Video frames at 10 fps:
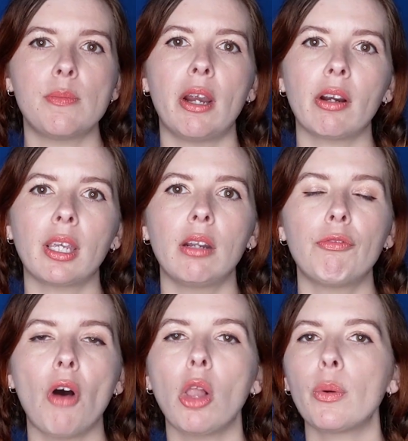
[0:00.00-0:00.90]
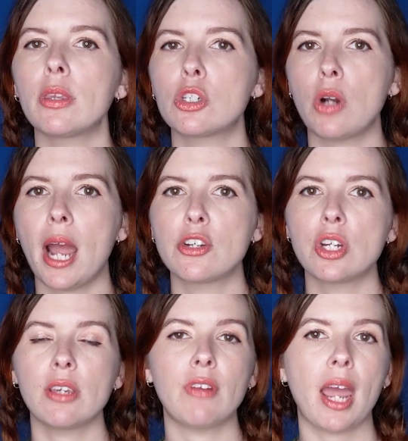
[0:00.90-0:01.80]
American following the
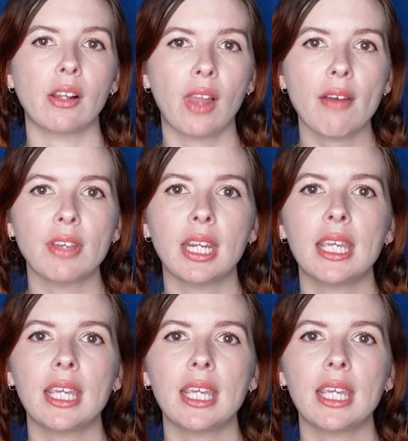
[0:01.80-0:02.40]
tragedy of 9 11,